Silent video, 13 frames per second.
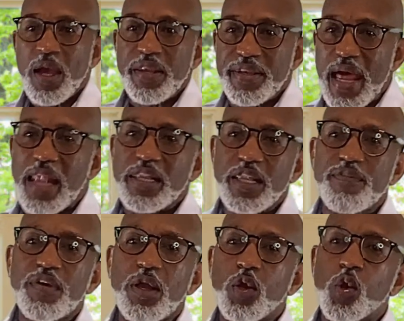not
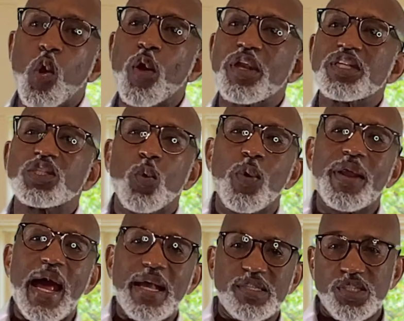living according to what
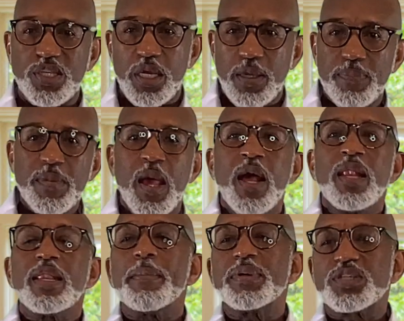I see.
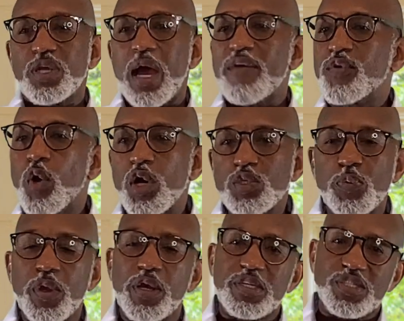Let me show you. Of course,
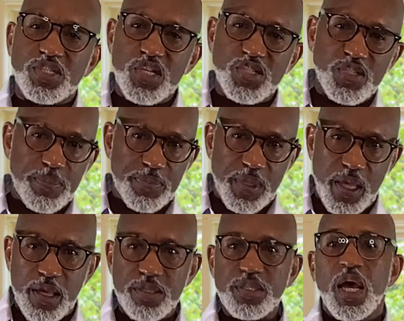we're going to see some
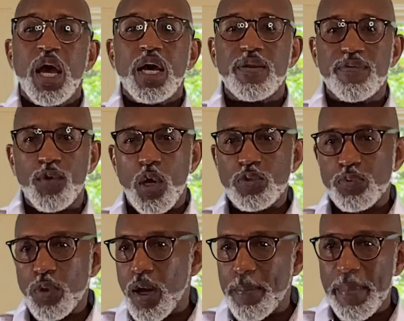things, and of course,
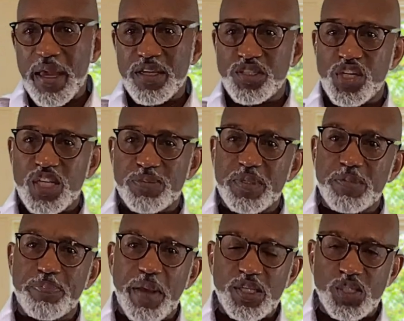we're going to make
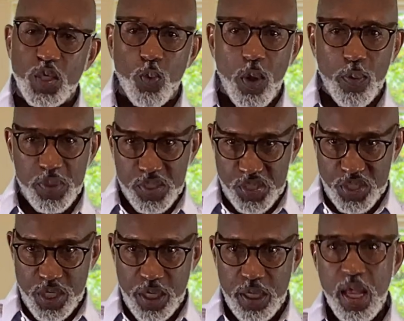adjustments based on what we
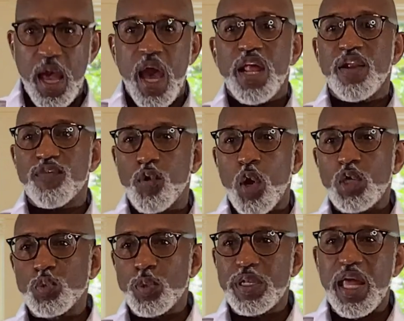see. And of
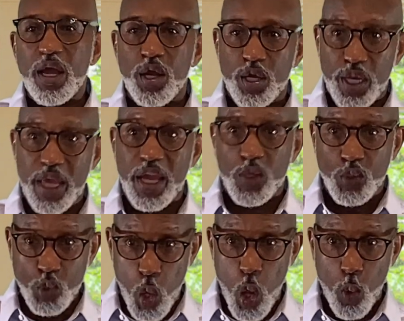course, we're not going to
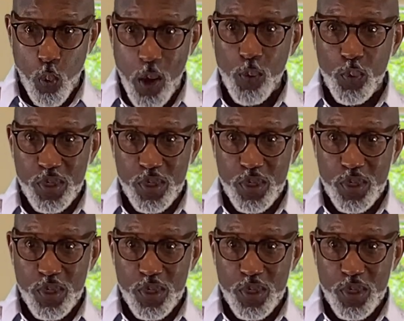ignore what